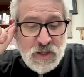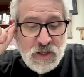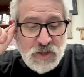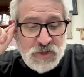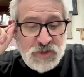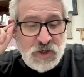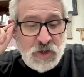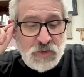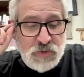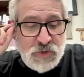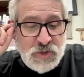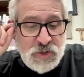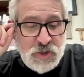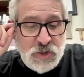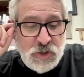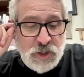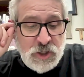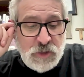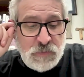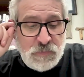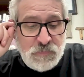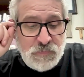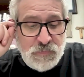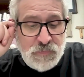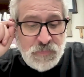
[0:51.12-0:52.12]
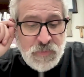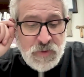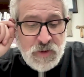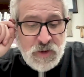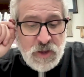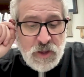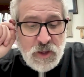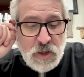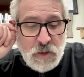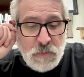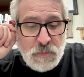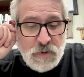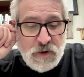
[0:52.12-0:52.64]
Salt is good,
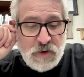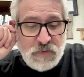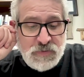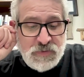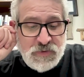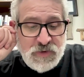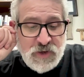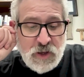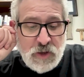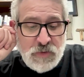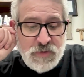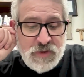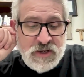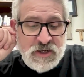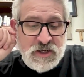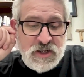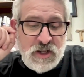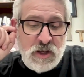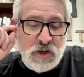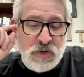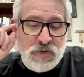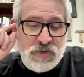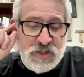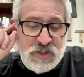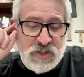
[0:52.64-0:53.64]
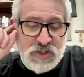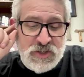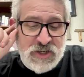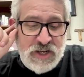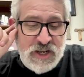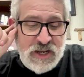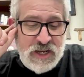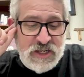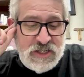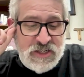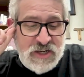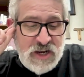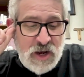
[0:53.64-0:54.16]
but if salt has lost its
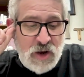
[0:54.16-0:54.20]
taste,